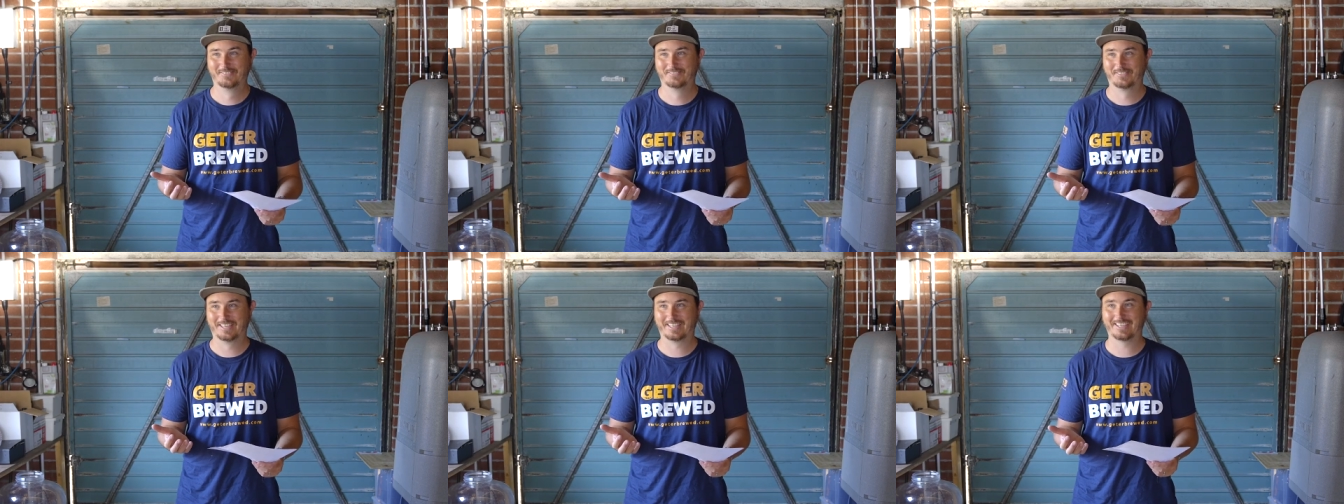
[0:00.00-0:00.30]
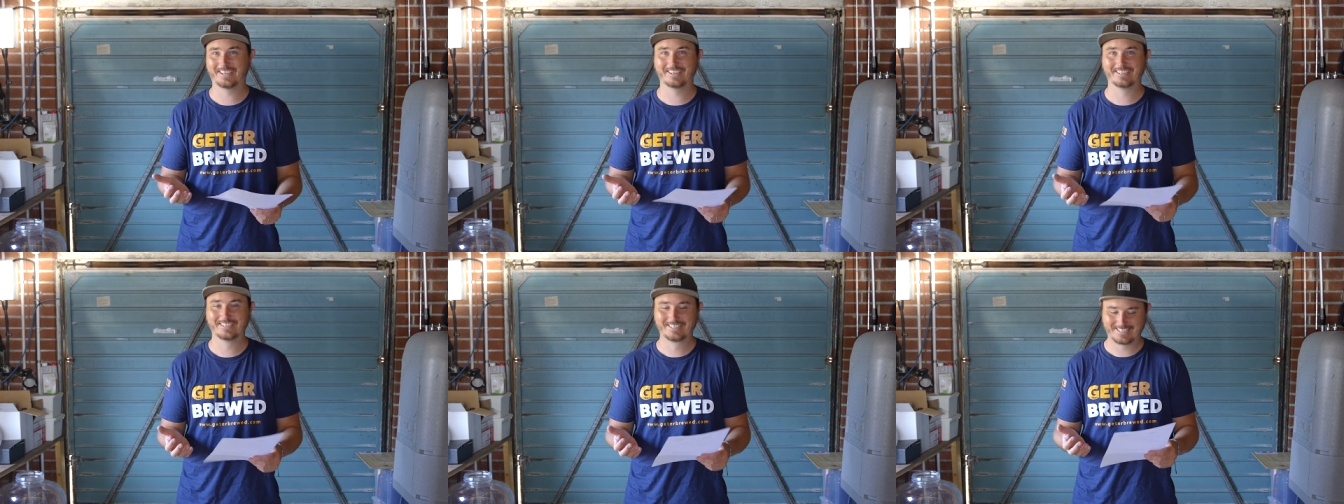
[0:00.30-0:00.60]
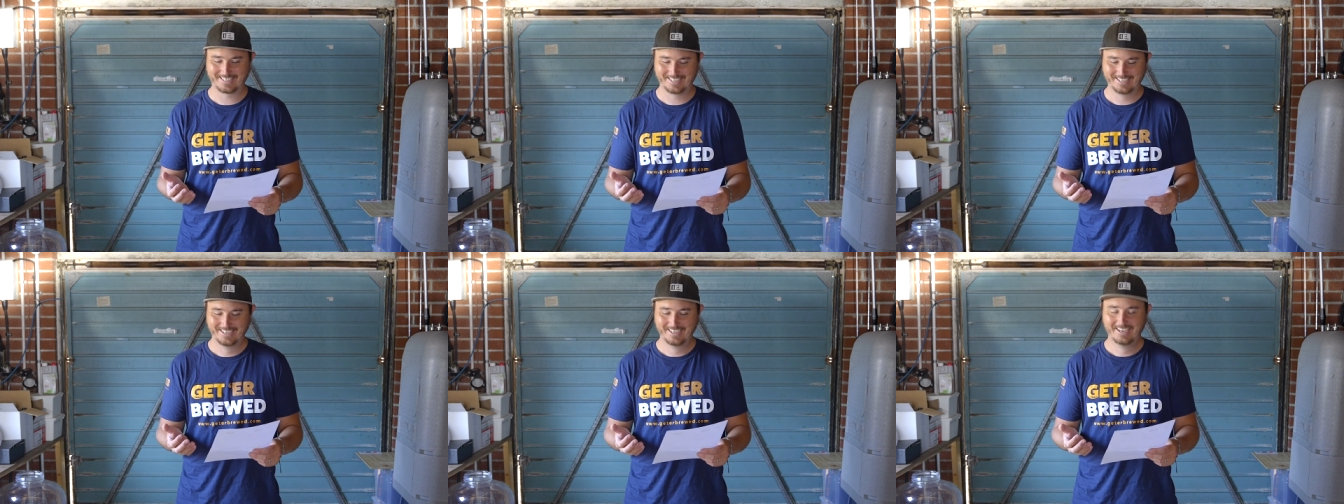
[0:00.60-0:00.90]

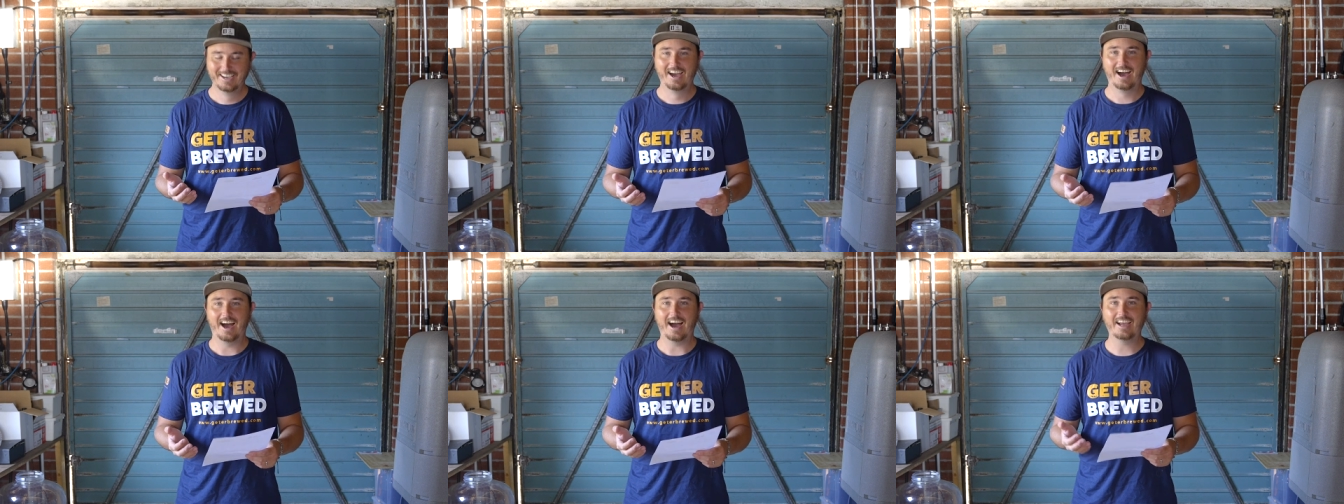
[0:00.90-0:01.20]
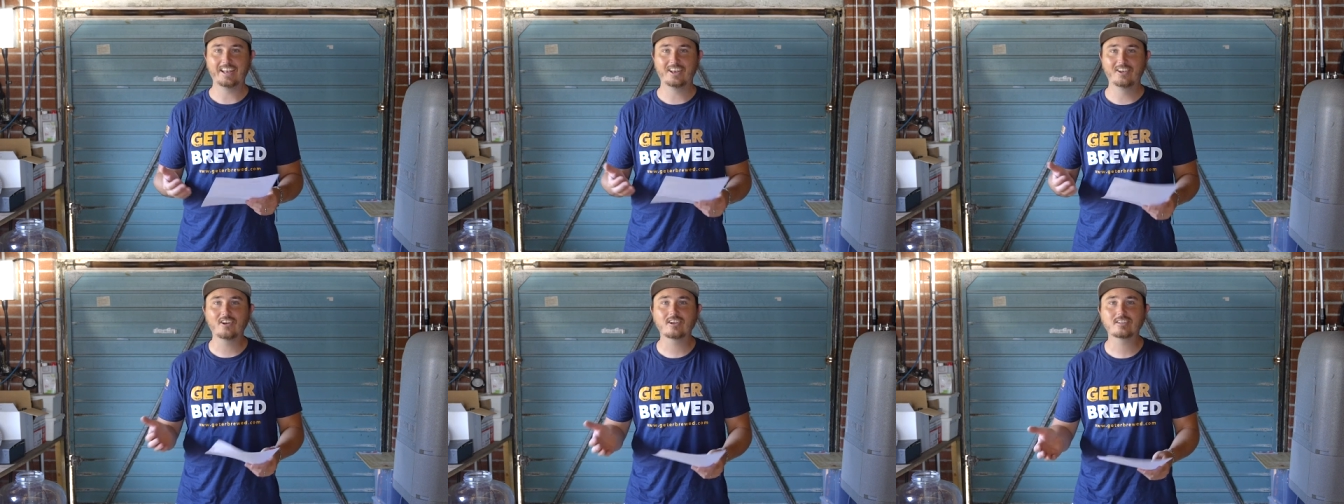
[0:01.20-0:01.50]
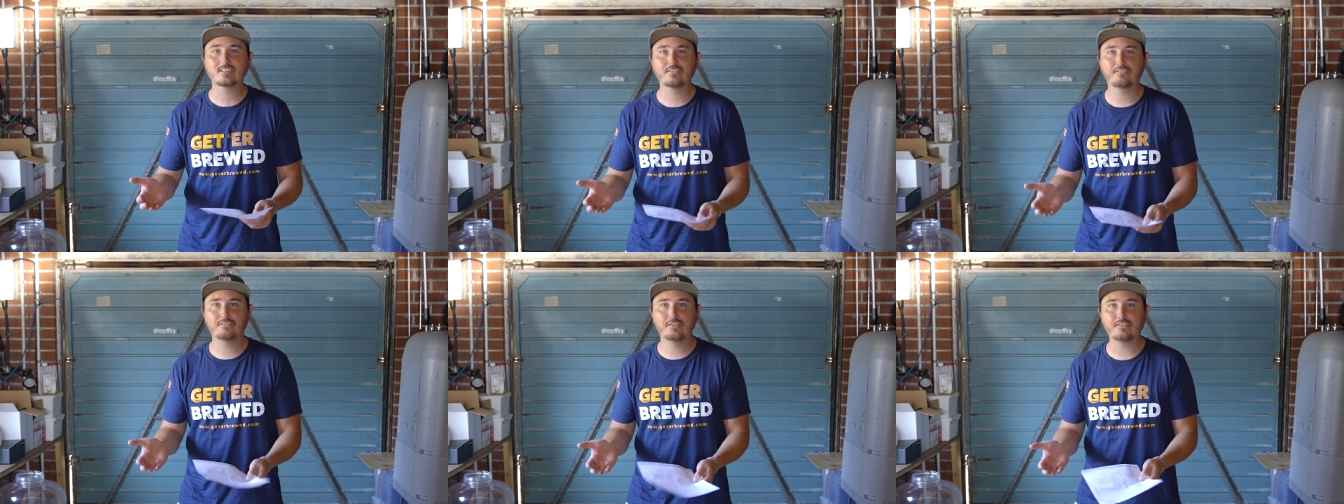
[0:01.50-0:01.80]
because I
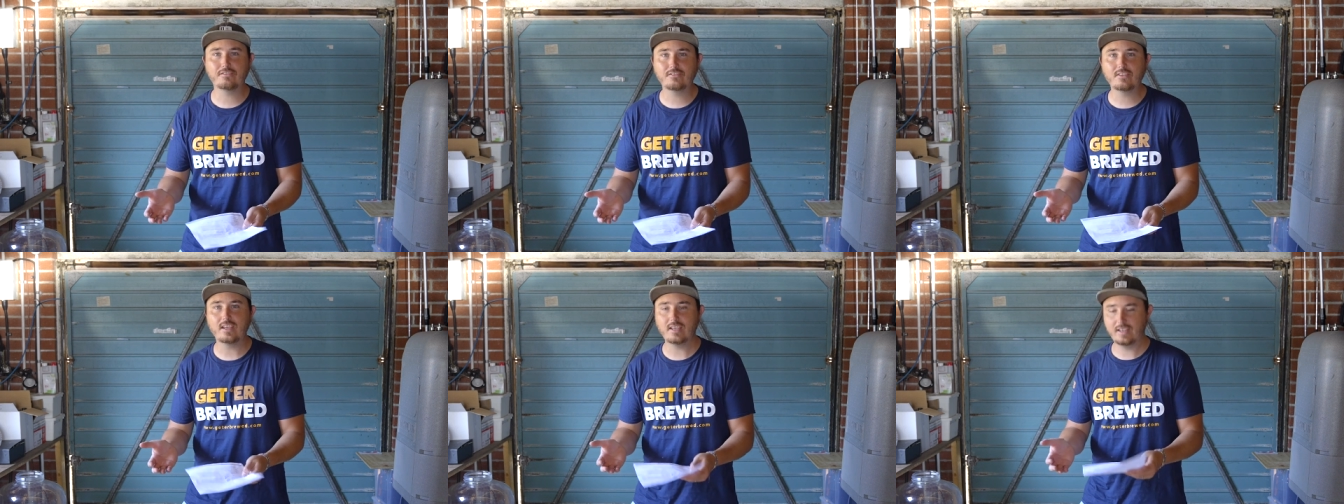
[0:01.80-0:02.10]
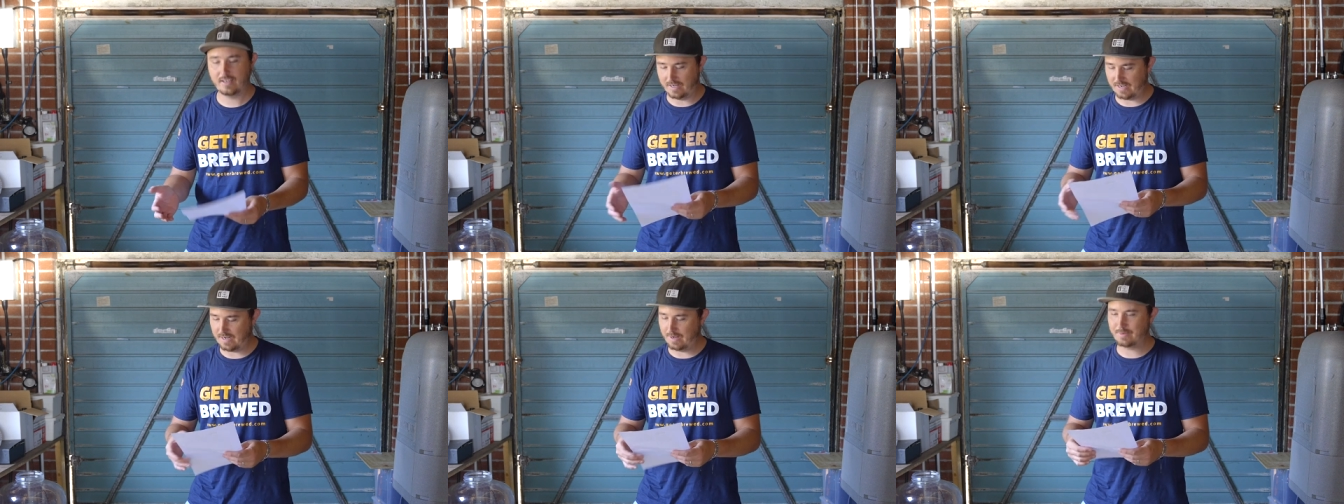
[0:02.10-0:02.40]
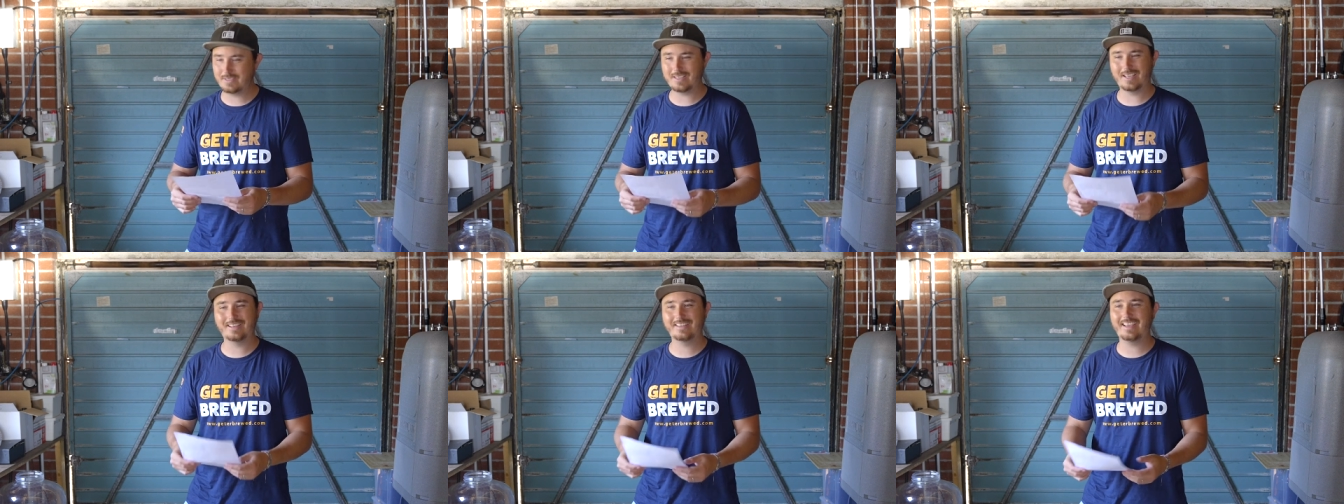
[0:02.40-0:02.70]
looked at 15 and I
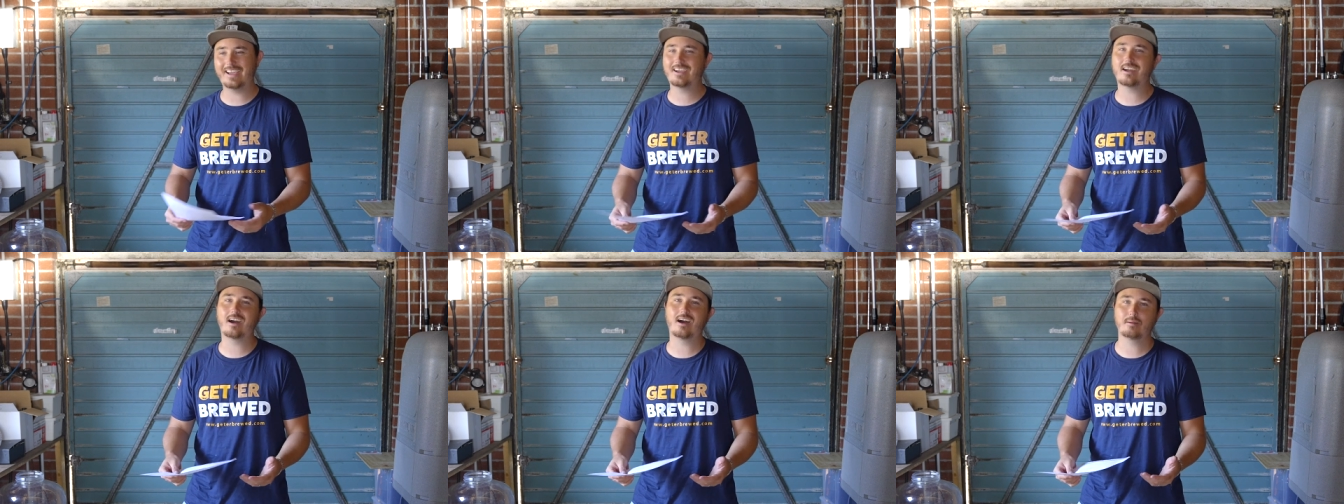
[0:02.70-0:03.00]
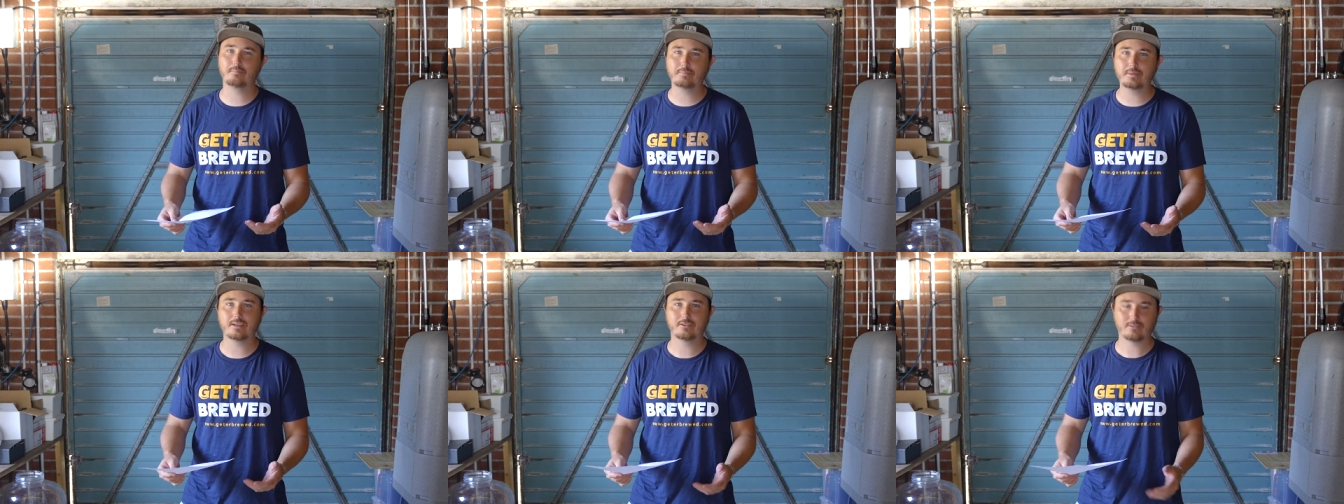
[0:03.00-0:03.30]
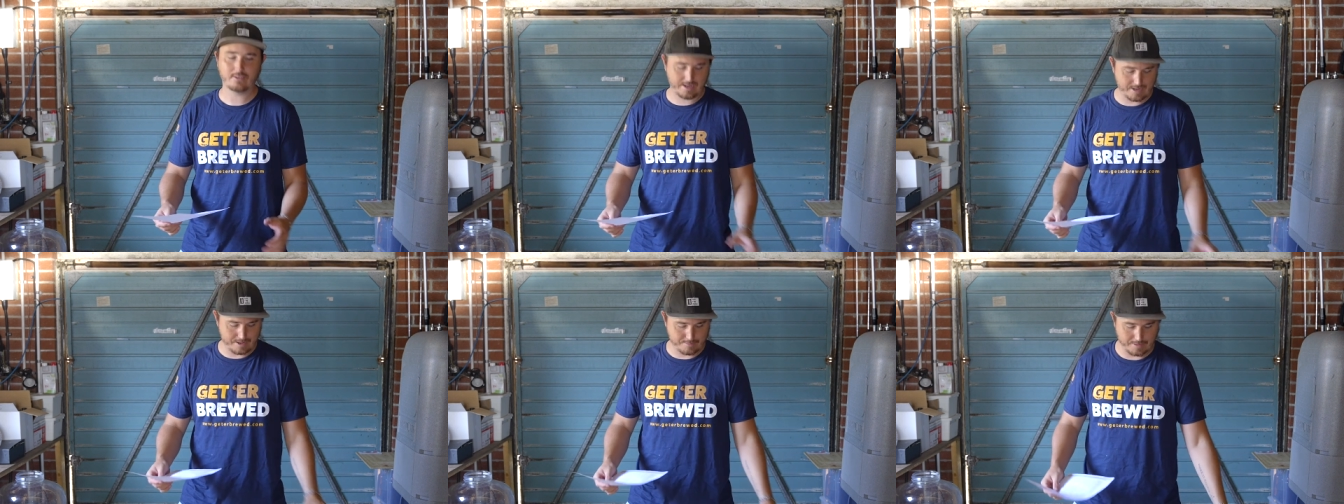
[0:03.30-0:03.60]
was like, that can't be the
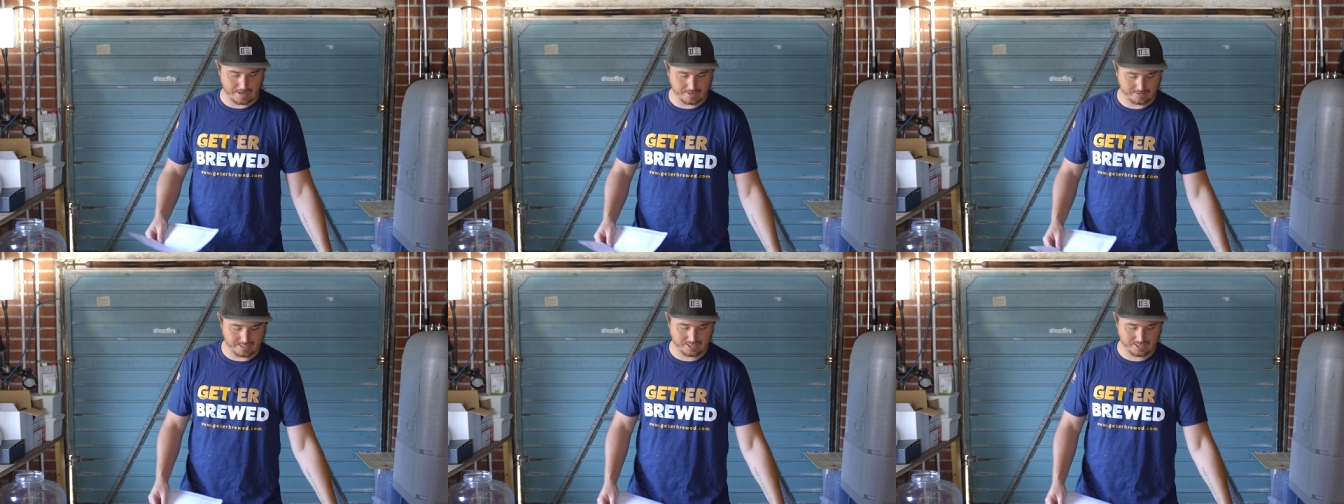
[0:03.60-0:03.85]
right amount.